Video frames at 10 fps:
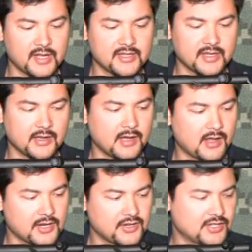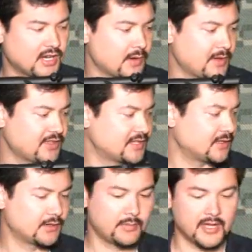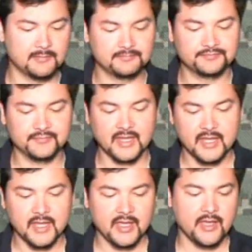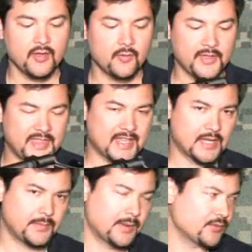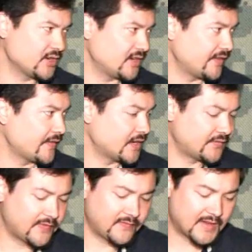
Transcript: but I'll actually talk about this a little bit. With the commemorative